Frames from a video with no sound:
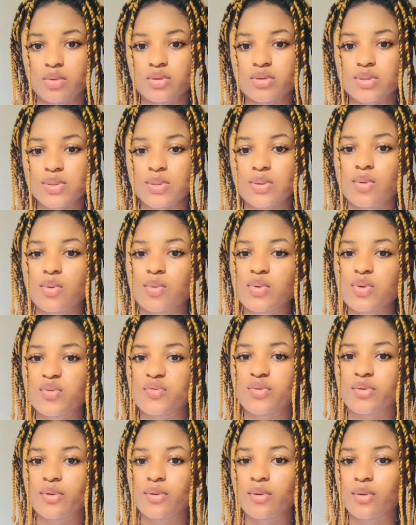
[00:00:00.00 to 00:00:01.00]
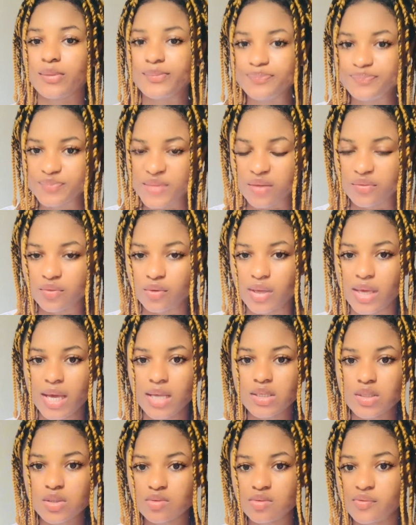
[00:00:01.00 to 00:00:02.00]
So if you
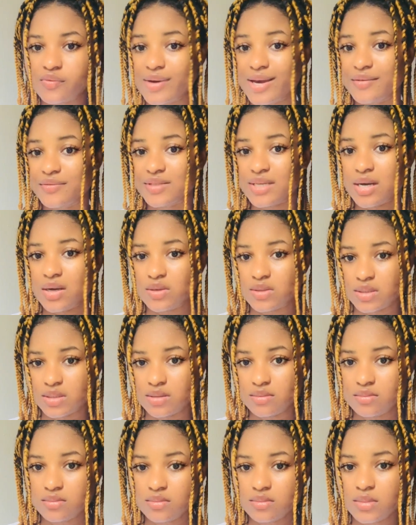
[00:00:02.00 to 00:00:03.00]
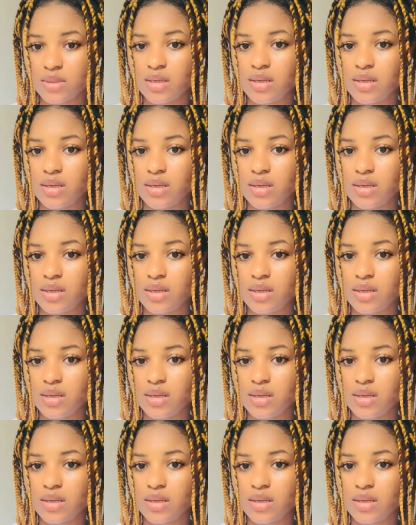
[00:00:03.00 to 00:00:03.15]
get to 5,000